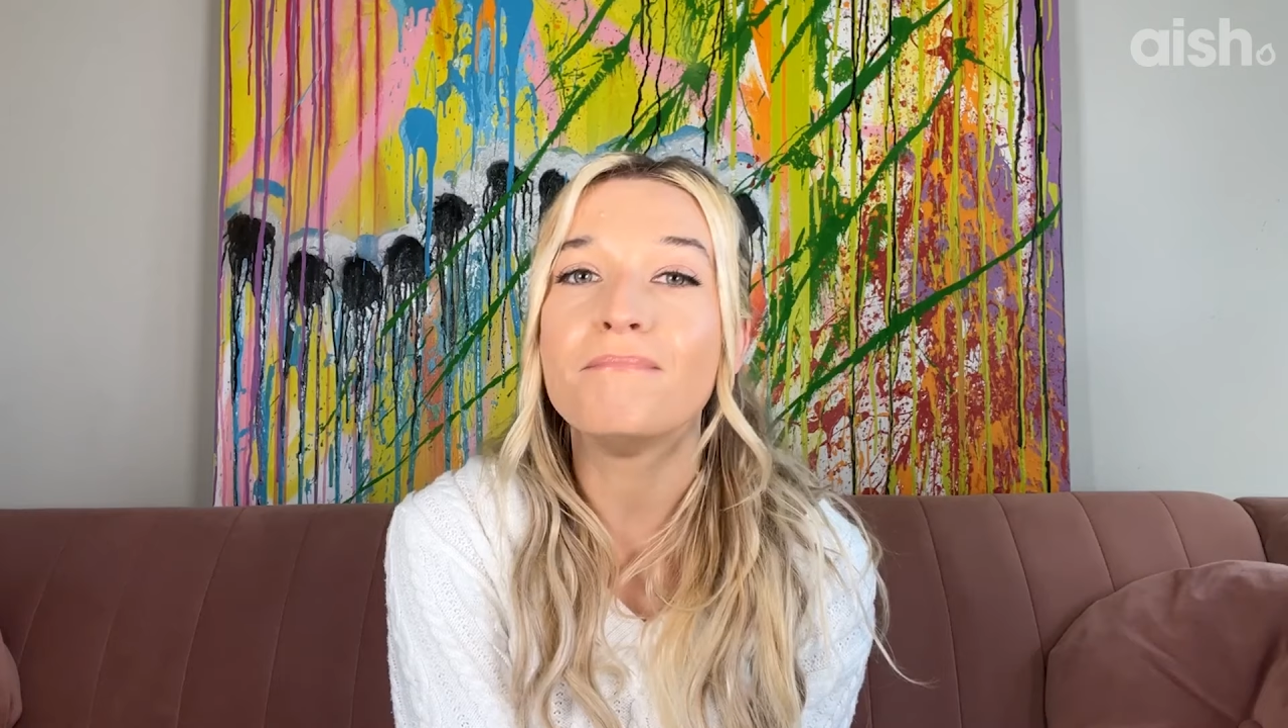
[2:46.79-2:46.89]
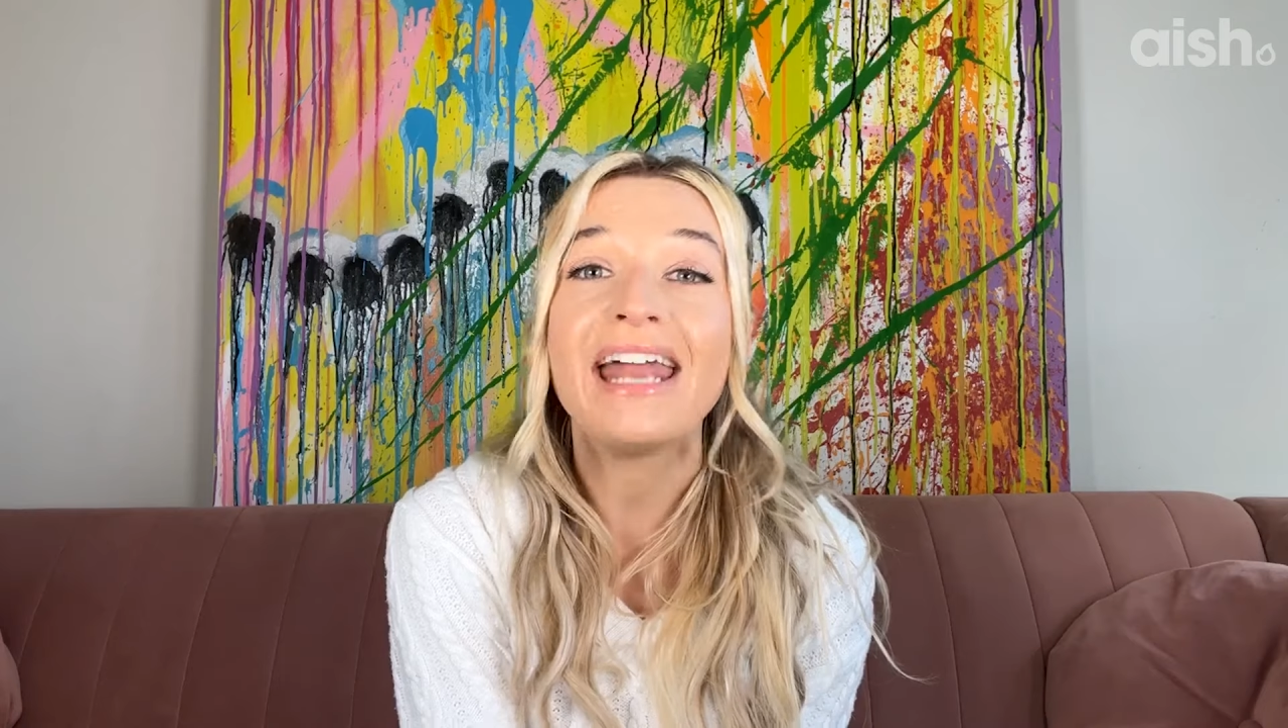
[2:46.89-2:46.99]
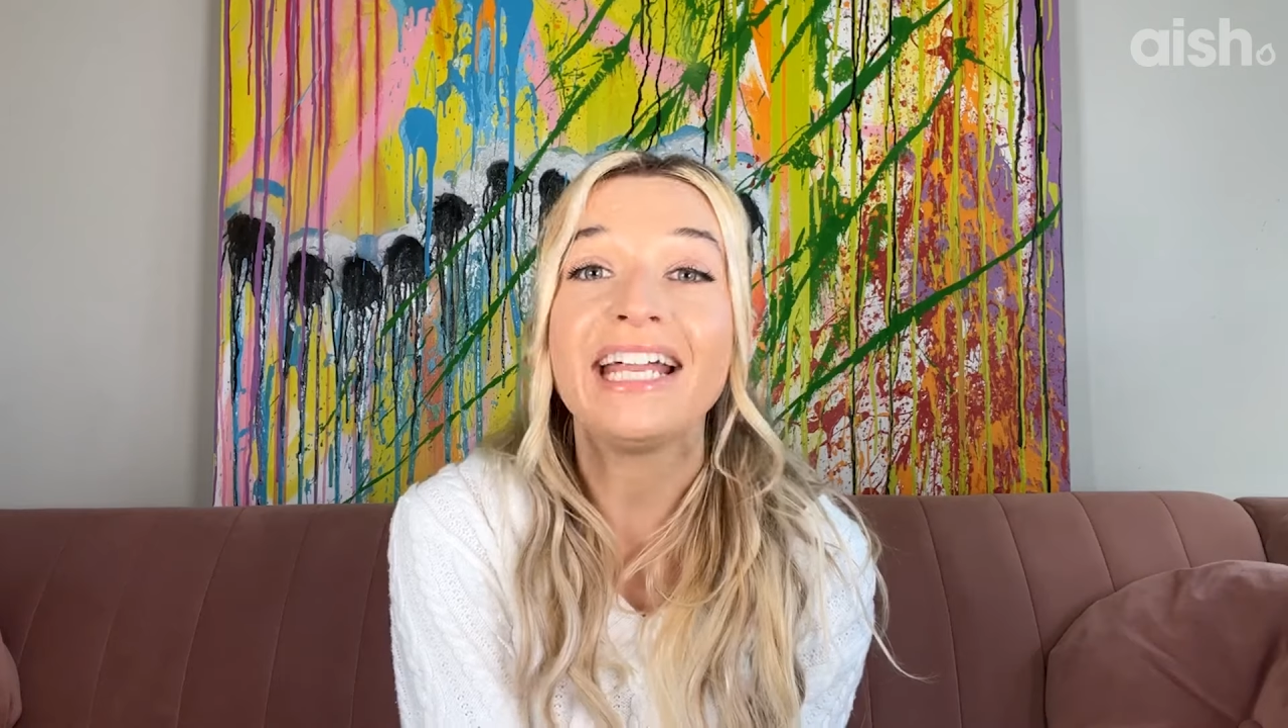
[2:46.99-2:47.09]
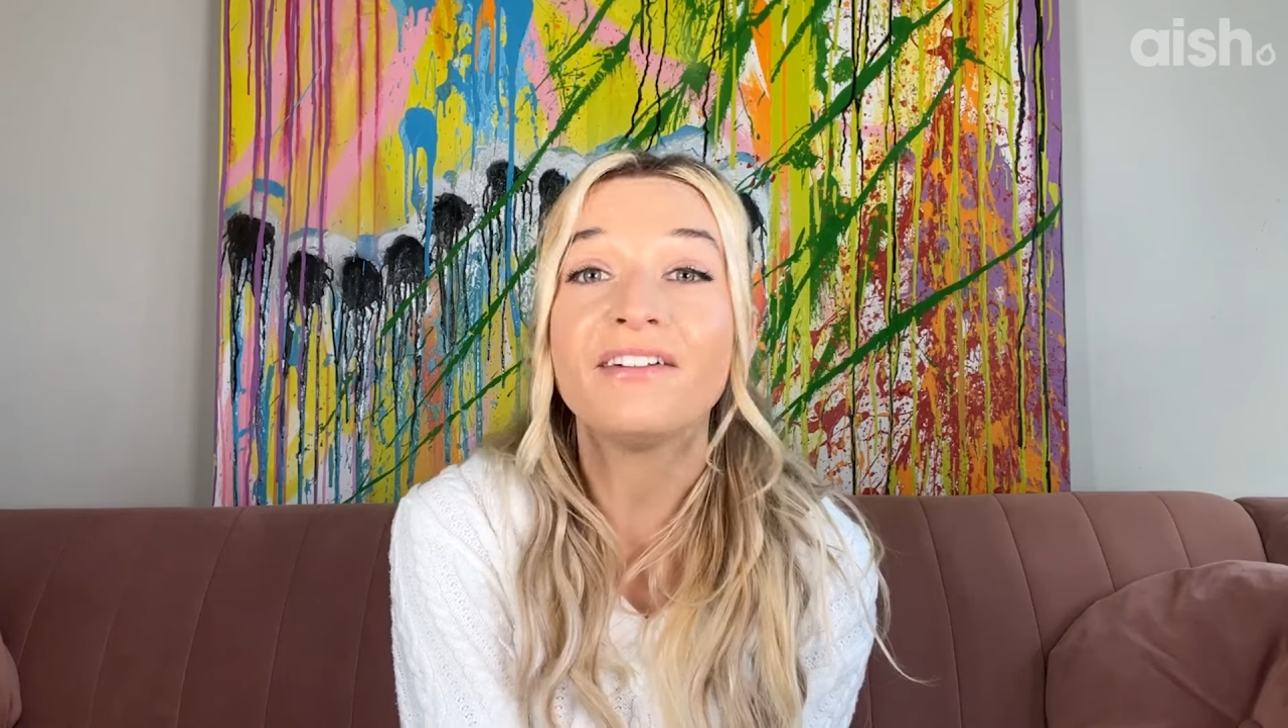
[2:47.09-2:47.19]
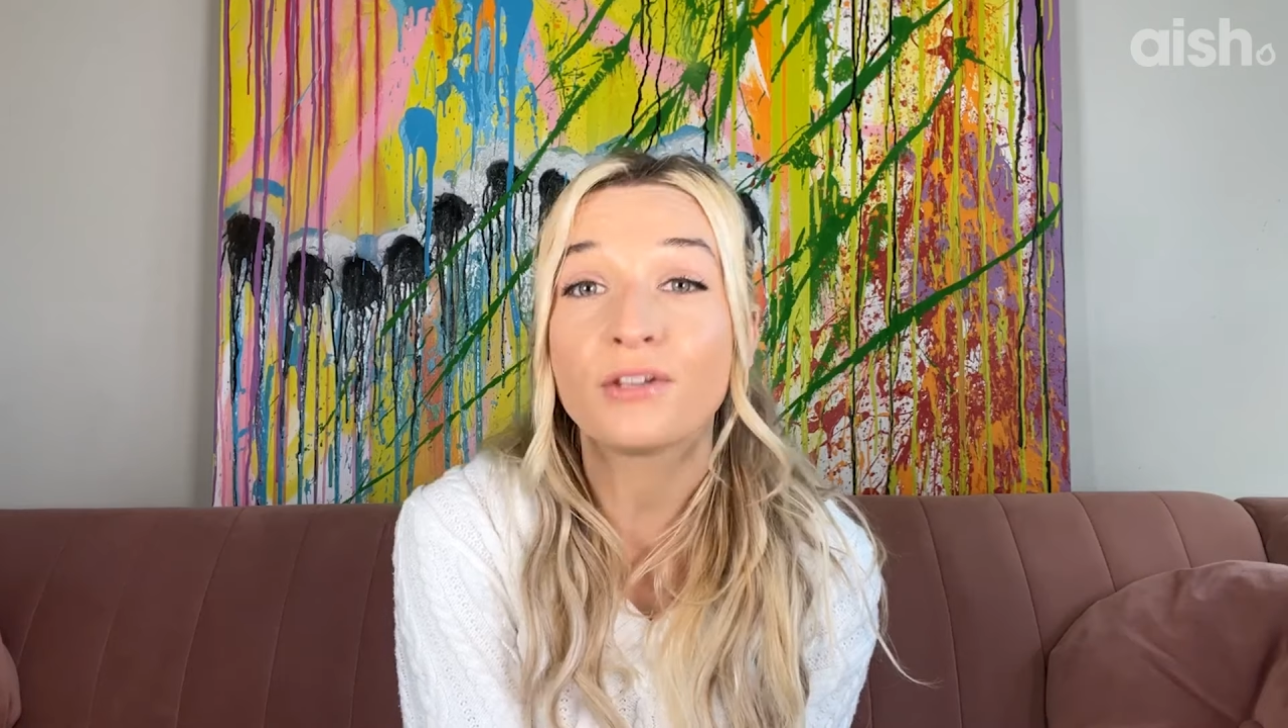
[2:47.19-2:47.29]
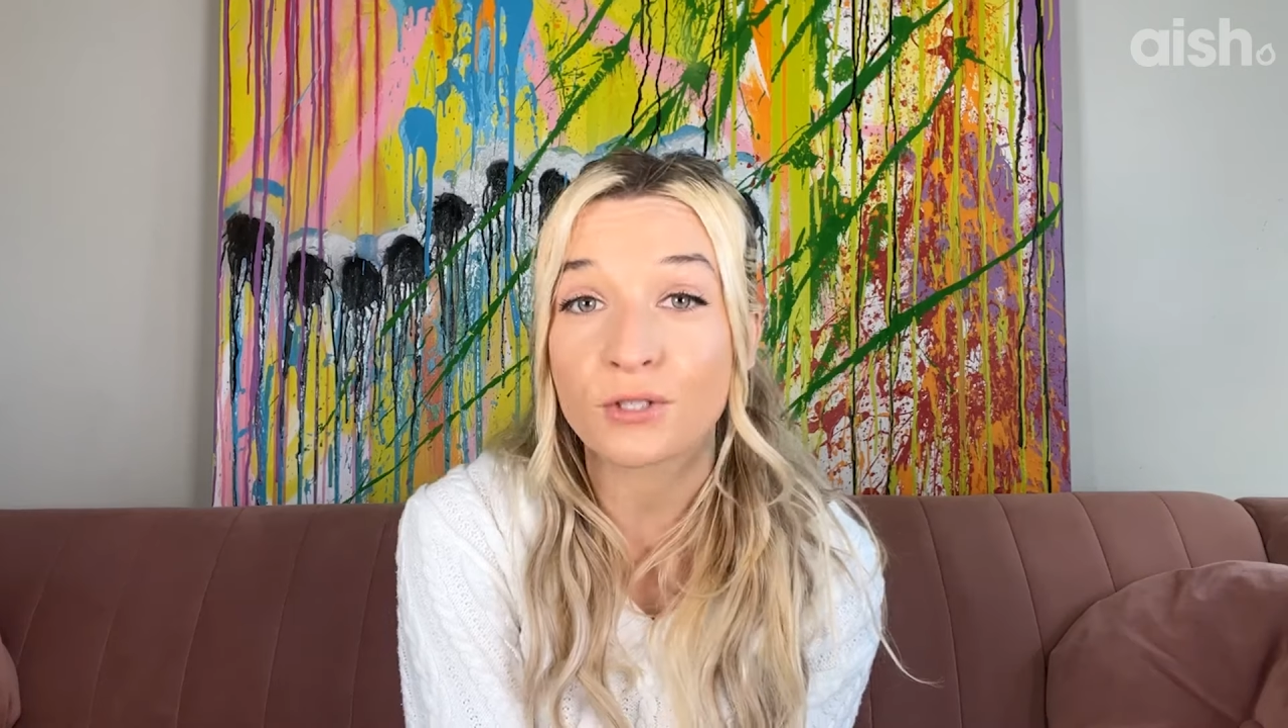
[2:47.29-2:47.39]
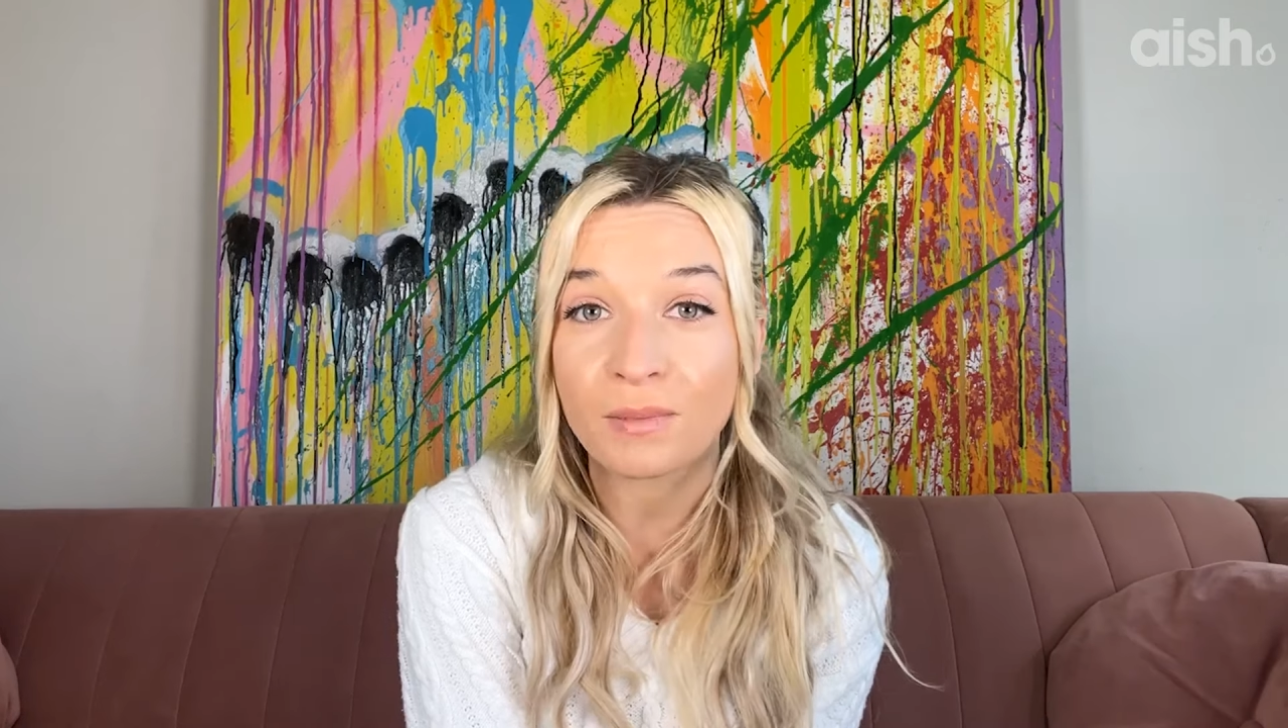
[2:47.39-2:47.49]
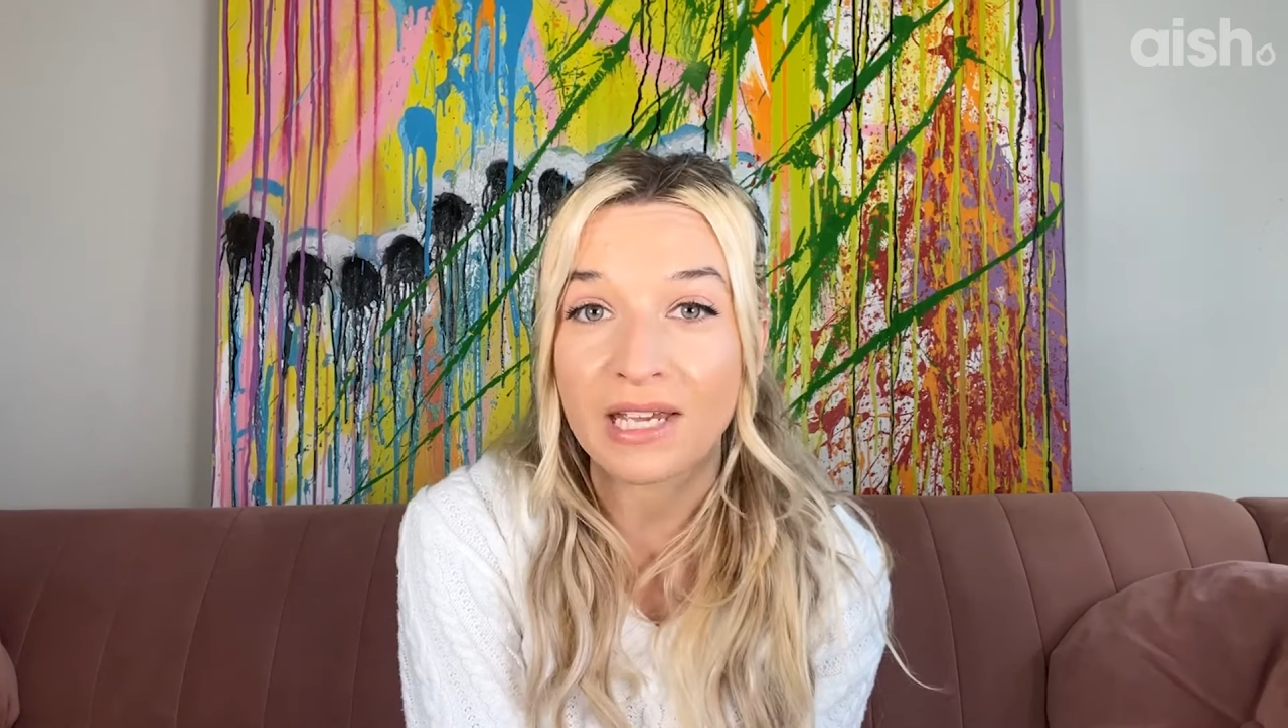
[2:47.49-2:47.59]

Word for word: Many of those